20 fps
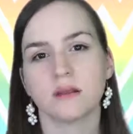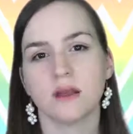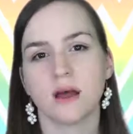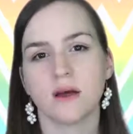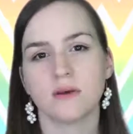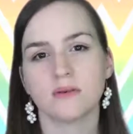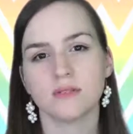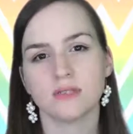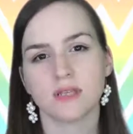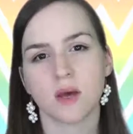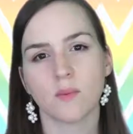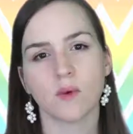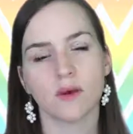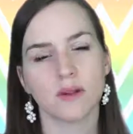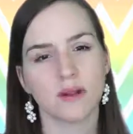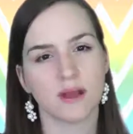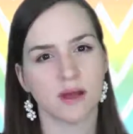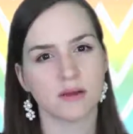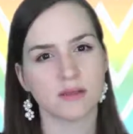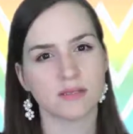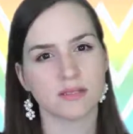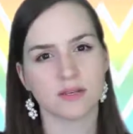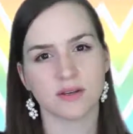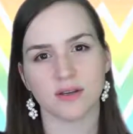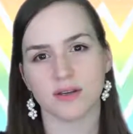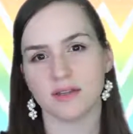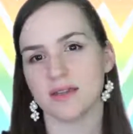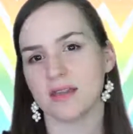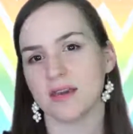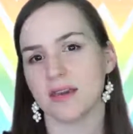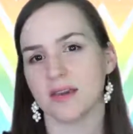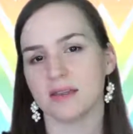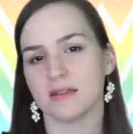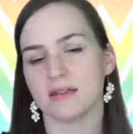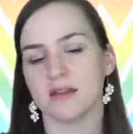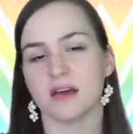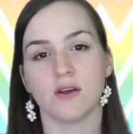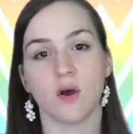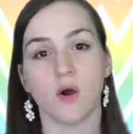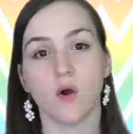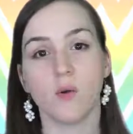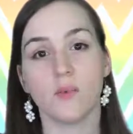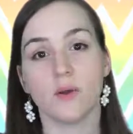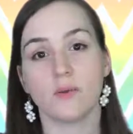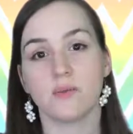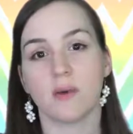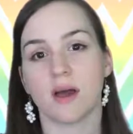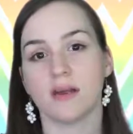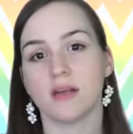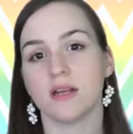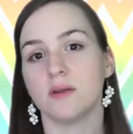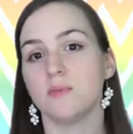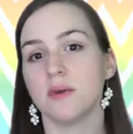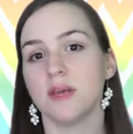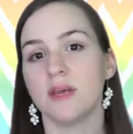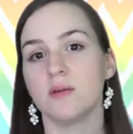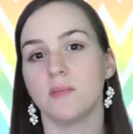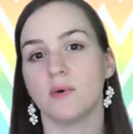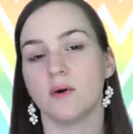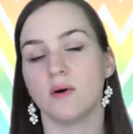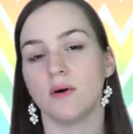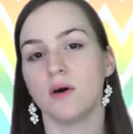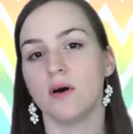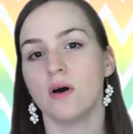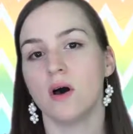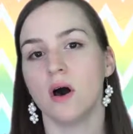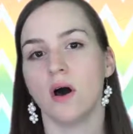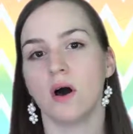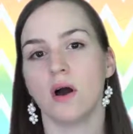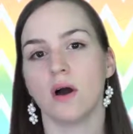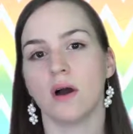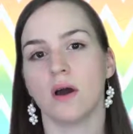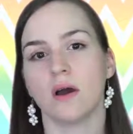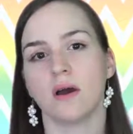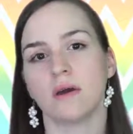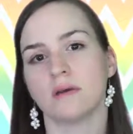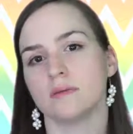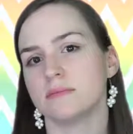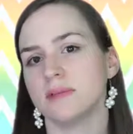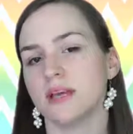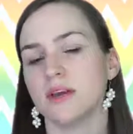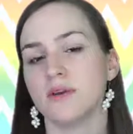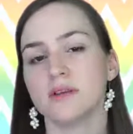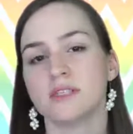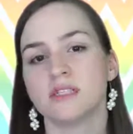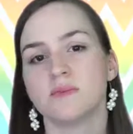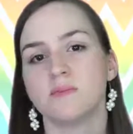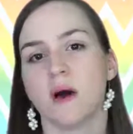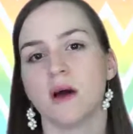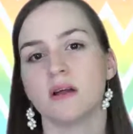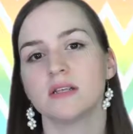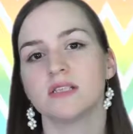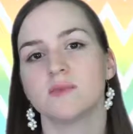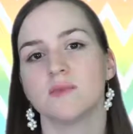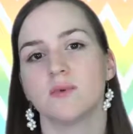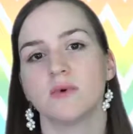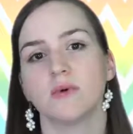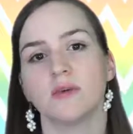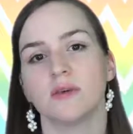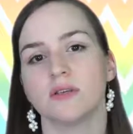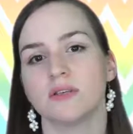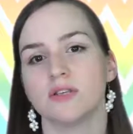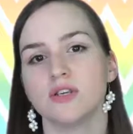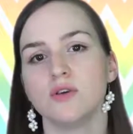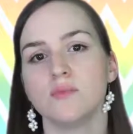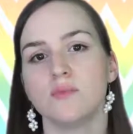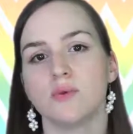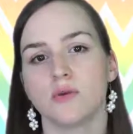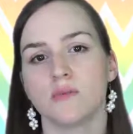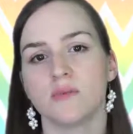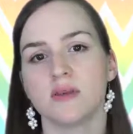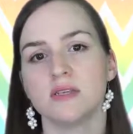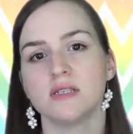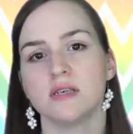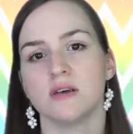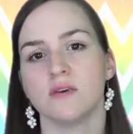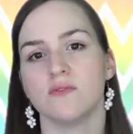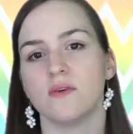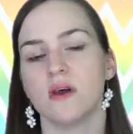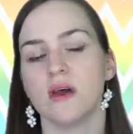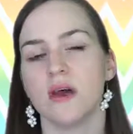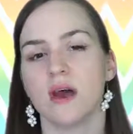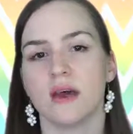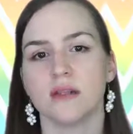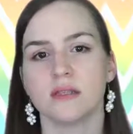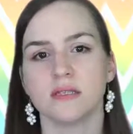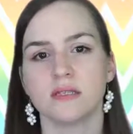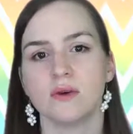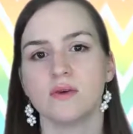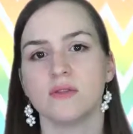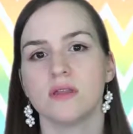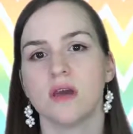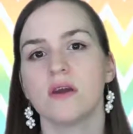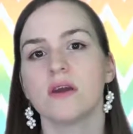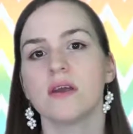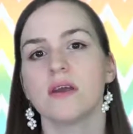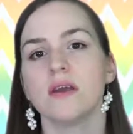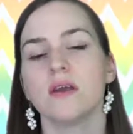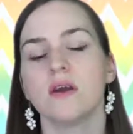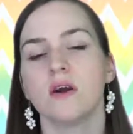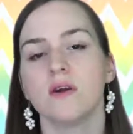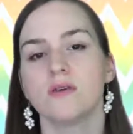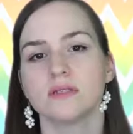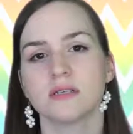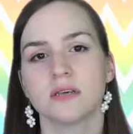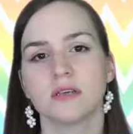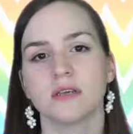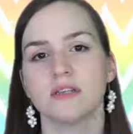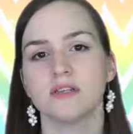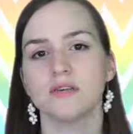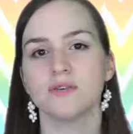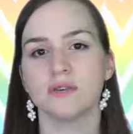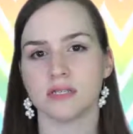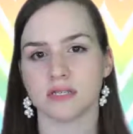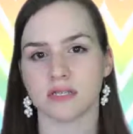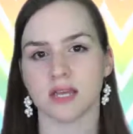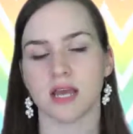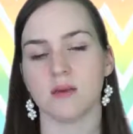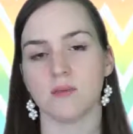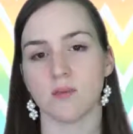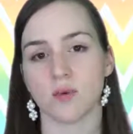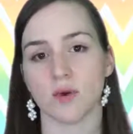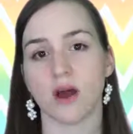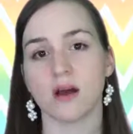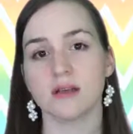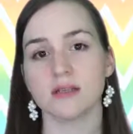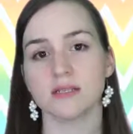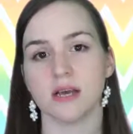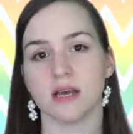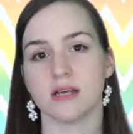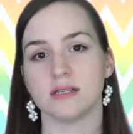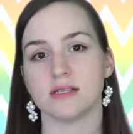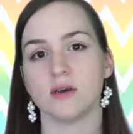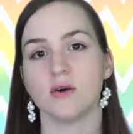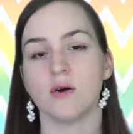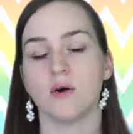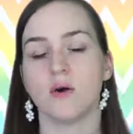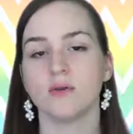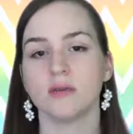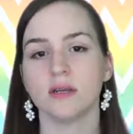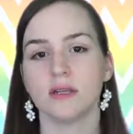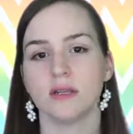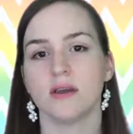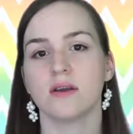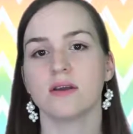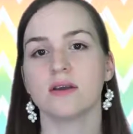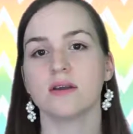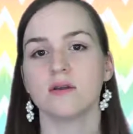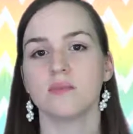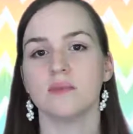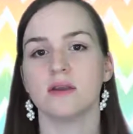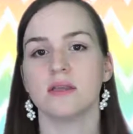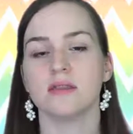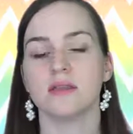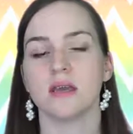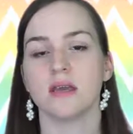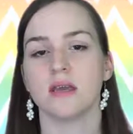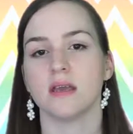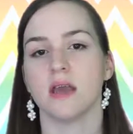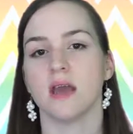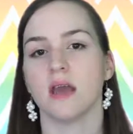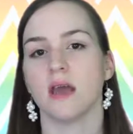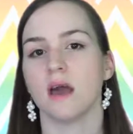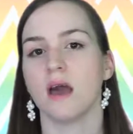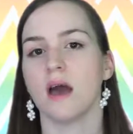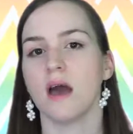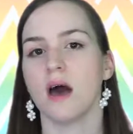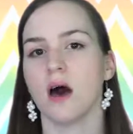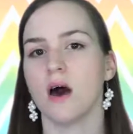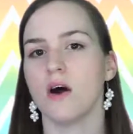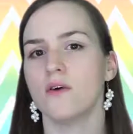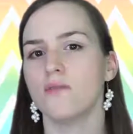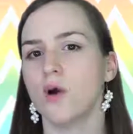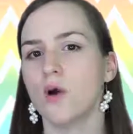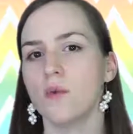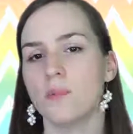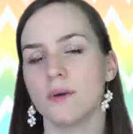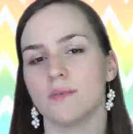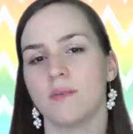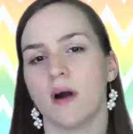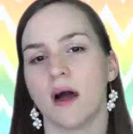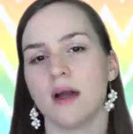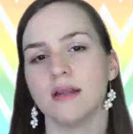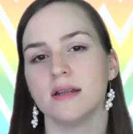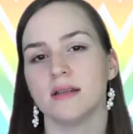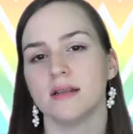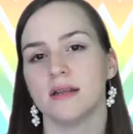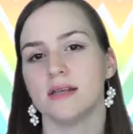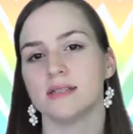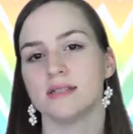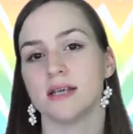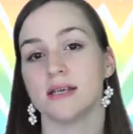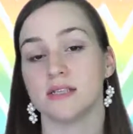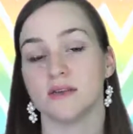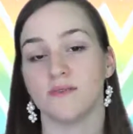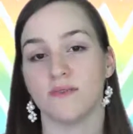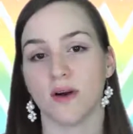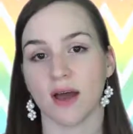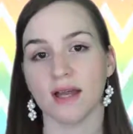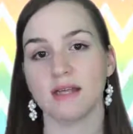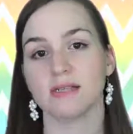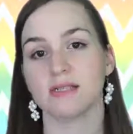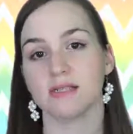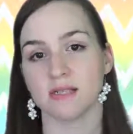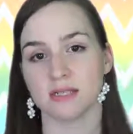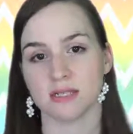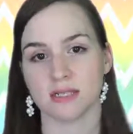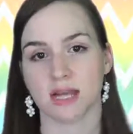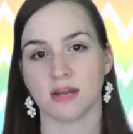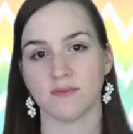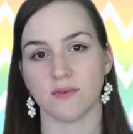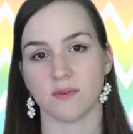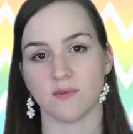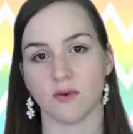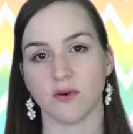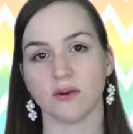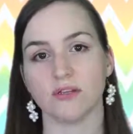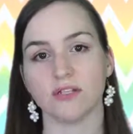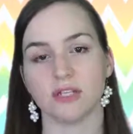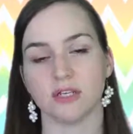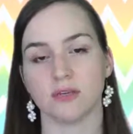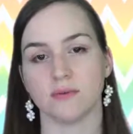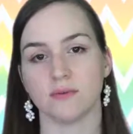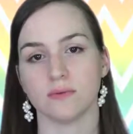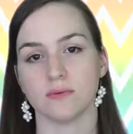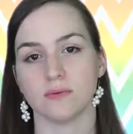Now, someone else could think that open-minded people are irresponsible and too permissive, and so their ego is going to do the same process, only they're going to be thinking of open-mindedness as a vice instead of a virtue.